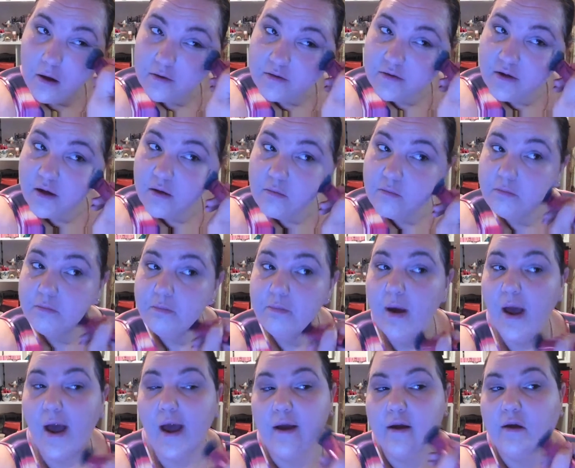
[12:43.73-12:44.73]
And don't
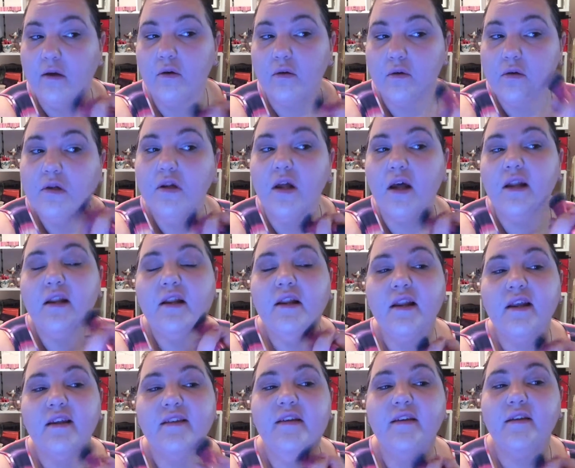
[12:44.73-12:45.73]
pack it on, like
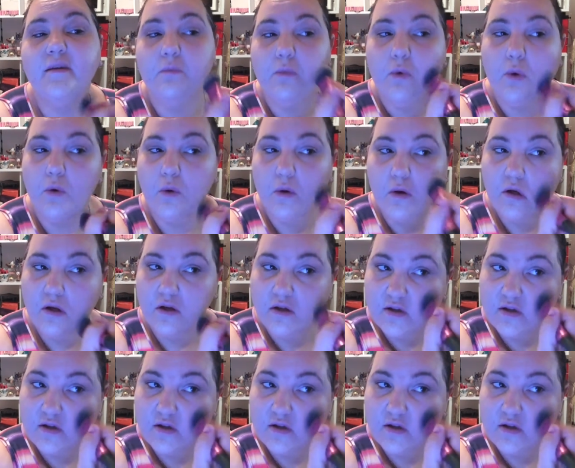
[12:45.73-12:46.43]
less is more.